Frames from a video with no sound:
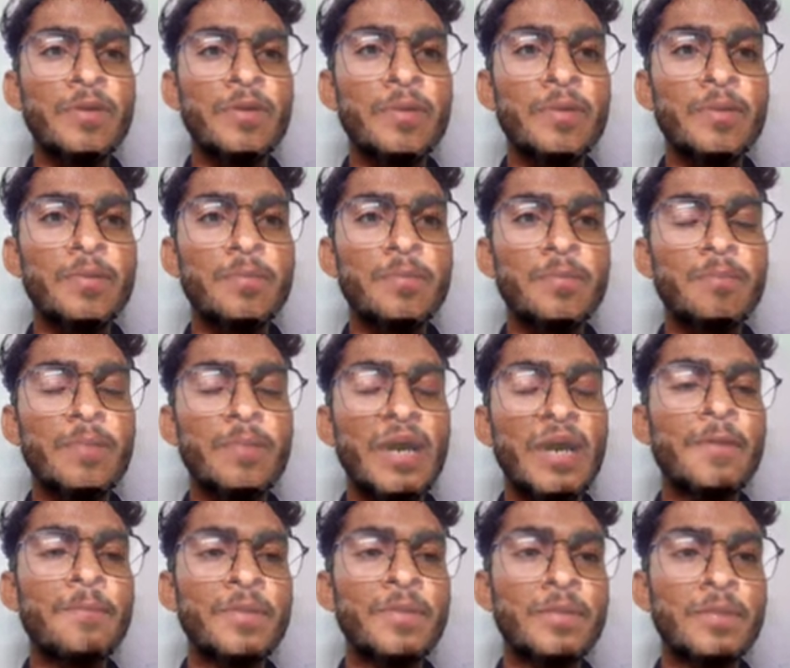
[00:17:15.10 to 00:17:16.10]
by
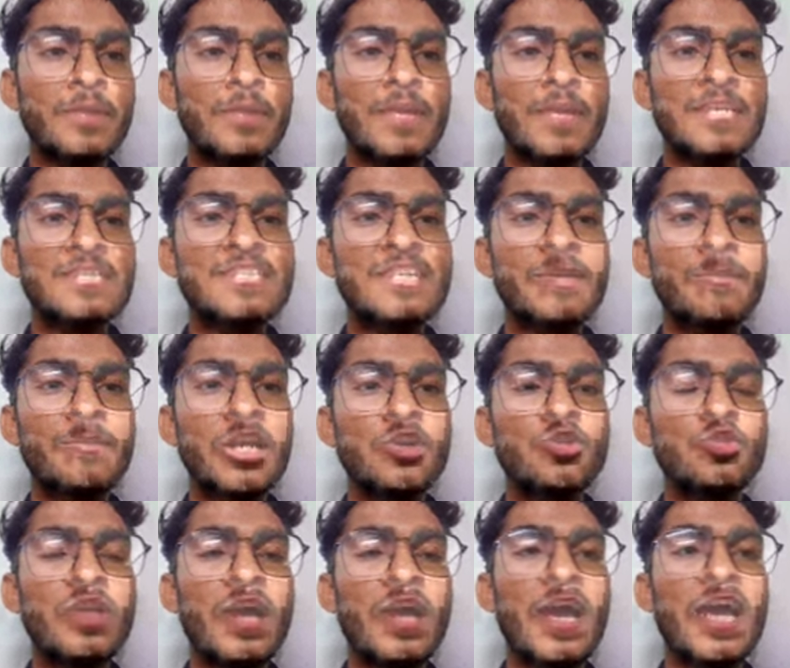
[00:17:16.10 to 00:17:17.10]
me is similar to
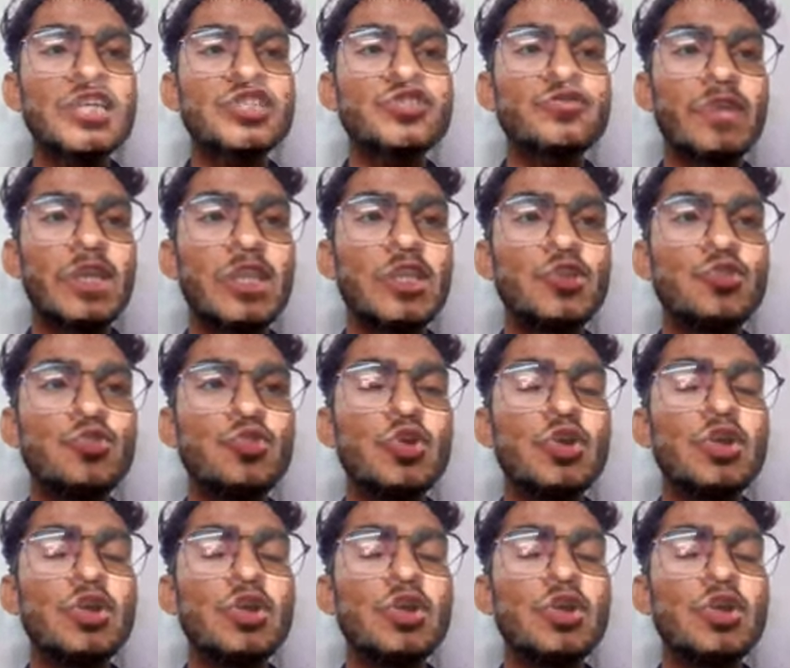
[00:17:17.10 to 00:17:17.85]
the hash value